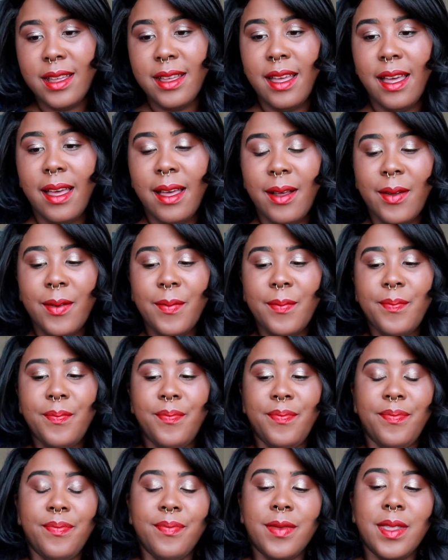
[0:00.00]

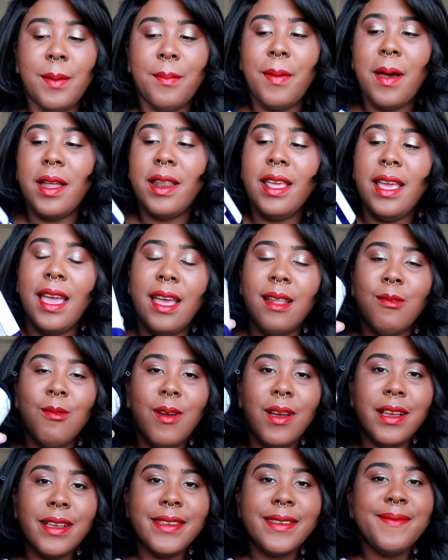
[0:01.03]
The body and hand
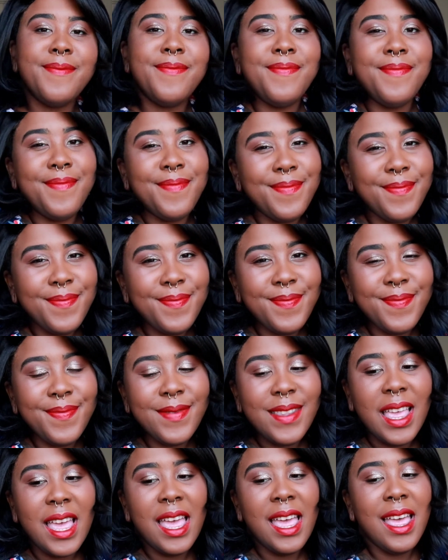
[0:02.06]
wash,
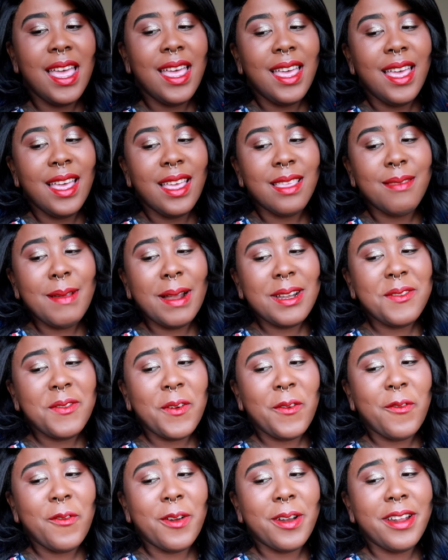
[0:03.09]
especially
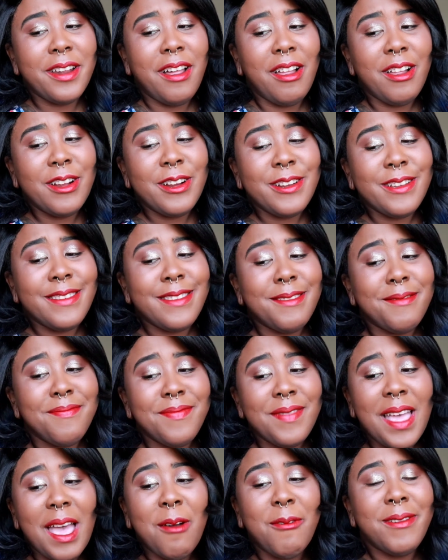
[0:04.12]
for $40.
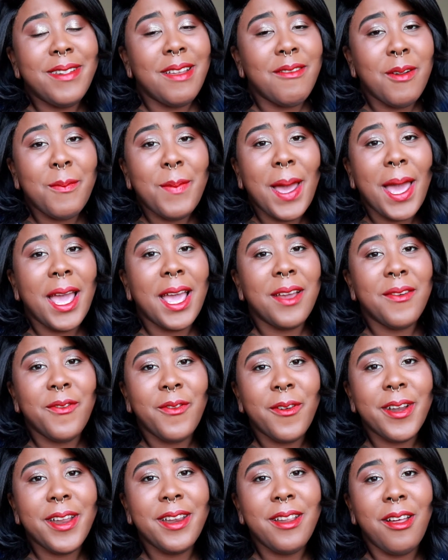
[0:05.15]
I would never buy
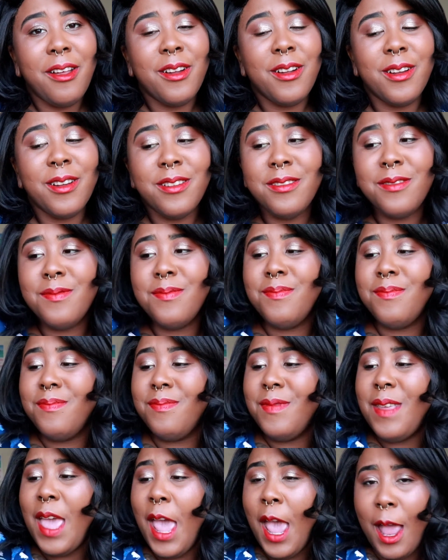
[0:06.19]
$40
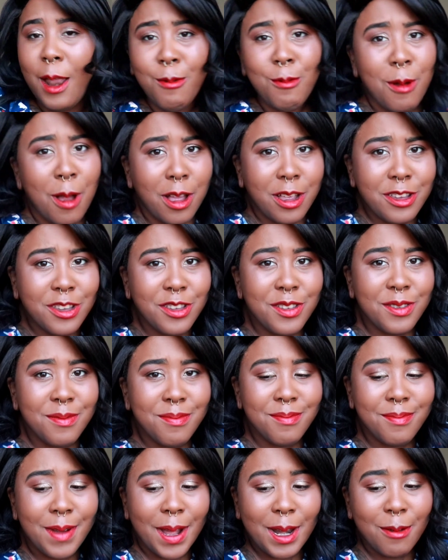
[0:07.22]
hand wash,
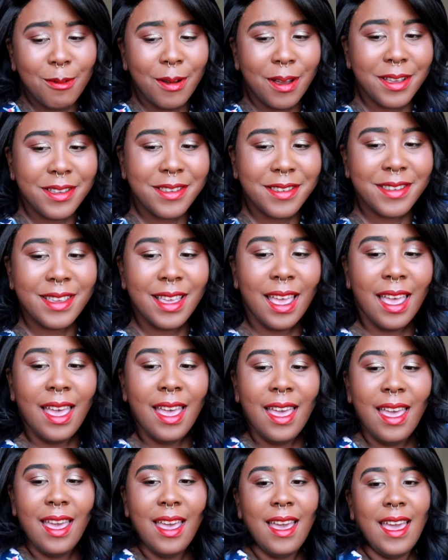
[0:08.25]
body wash.
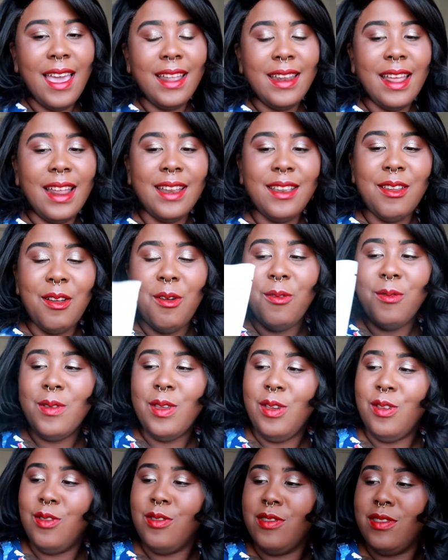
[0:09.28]
And I don't
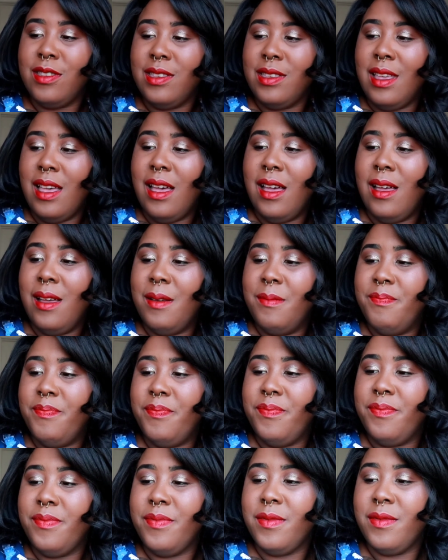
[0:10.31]
use
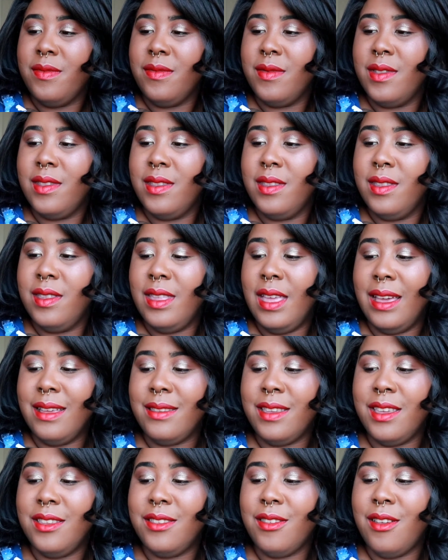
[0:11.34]
Dead
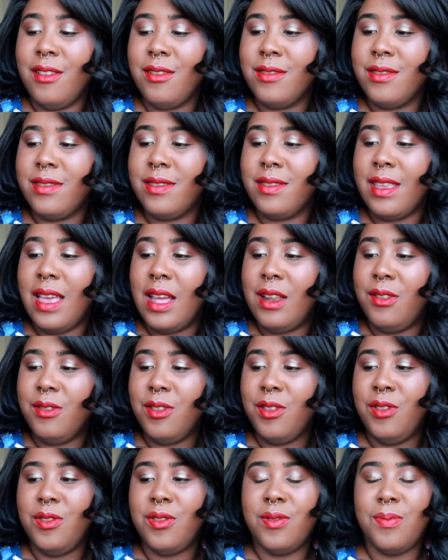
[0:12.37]
Sea salts. I
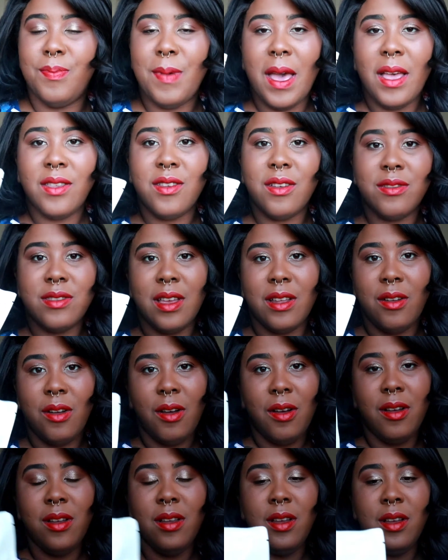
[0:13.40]
don't use bath salts at
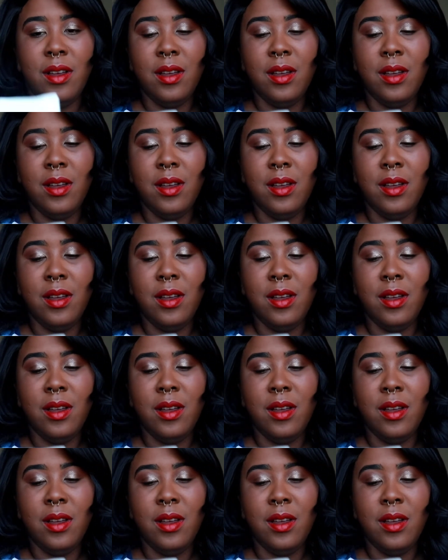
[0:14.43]
all.